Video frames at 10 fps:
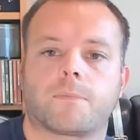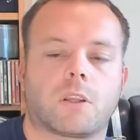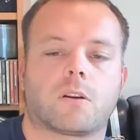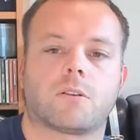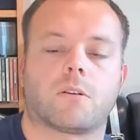
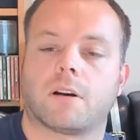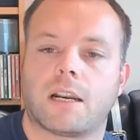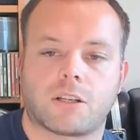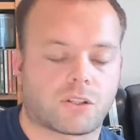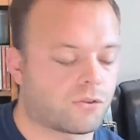You can do it on
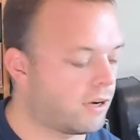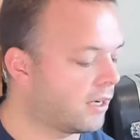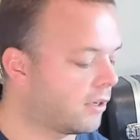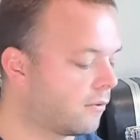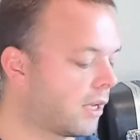any
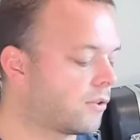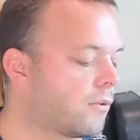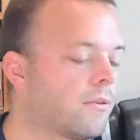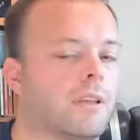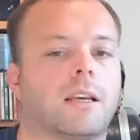string and all that
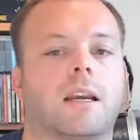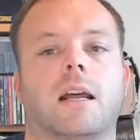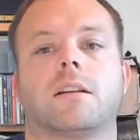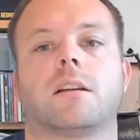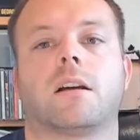sort of thing,
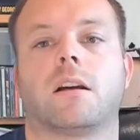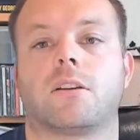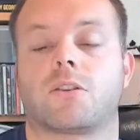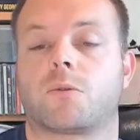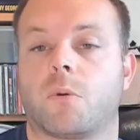and it
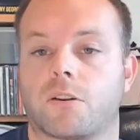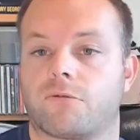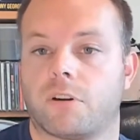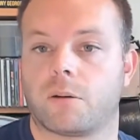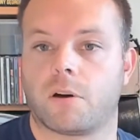just
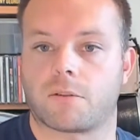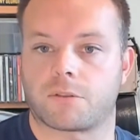works really well.